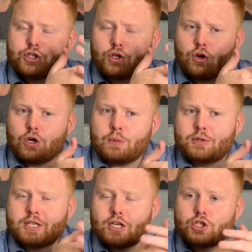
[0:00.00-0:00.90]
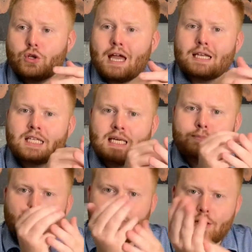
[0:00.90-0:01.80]
your earning potential and keep
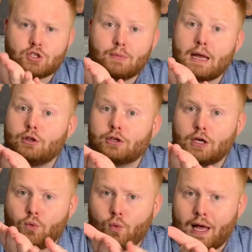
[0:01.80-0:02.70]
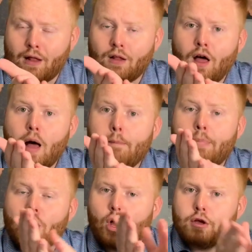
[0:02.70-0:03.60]
your resume looking well,
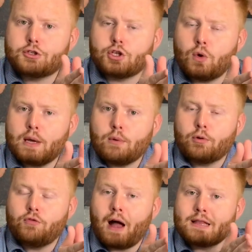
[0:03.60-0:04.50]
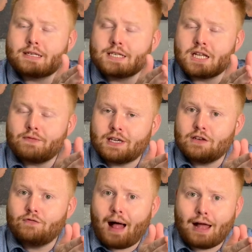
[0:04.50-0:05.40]
but also it will provide
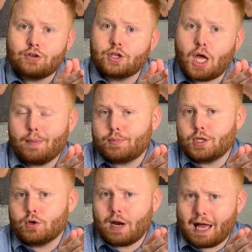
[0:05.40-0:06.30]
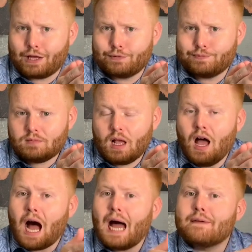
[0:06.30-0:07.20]
significant value to the company you're at.
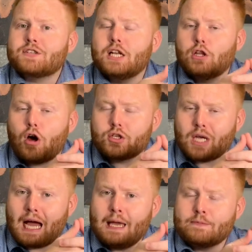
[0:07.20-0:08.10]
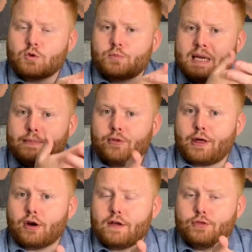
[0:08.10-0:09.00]
I've seen a lot of times with people that
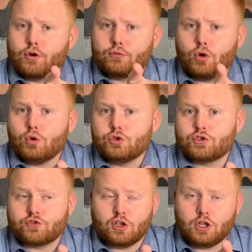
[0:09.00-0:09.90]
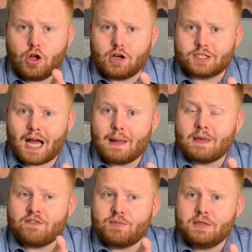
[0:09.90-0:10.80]
are in their roles for a long time,
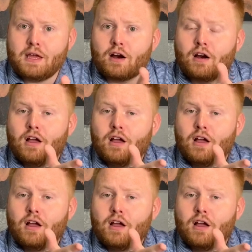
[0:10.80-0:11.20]
they've been there,